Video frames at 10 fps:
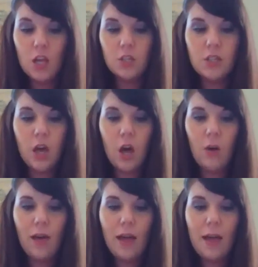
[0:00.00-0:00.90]

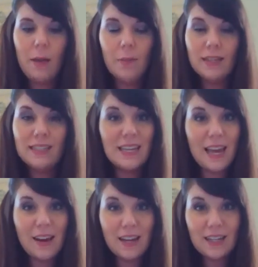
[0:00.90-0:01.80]
So um,
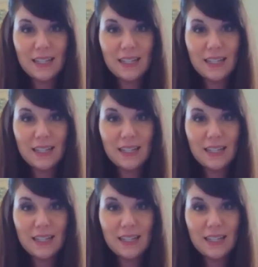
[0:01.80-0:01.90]
Tiana